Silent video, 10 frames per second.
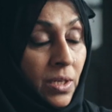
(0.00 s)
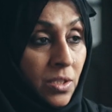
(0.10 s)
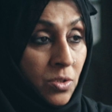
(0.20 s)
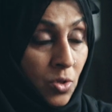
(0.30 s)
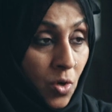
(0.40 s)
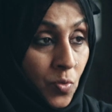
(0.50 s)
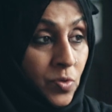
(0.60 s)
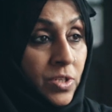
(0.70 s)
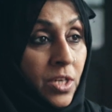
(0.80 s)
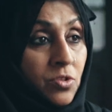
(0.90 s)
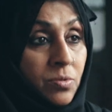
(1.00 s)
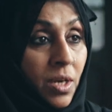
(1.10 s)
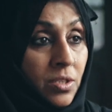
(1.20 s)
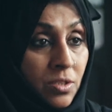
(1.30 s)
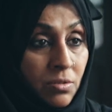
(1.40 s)
I knew COVID was dangerous.
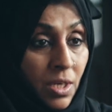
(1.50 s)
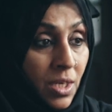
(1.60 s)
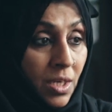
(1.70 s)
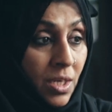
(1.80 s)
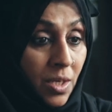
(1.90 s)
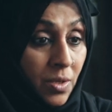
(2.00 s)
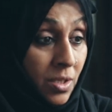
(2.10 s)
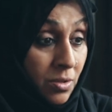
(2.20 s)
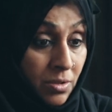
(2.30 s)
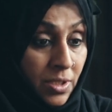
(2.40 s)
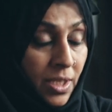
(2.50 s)
I knew it could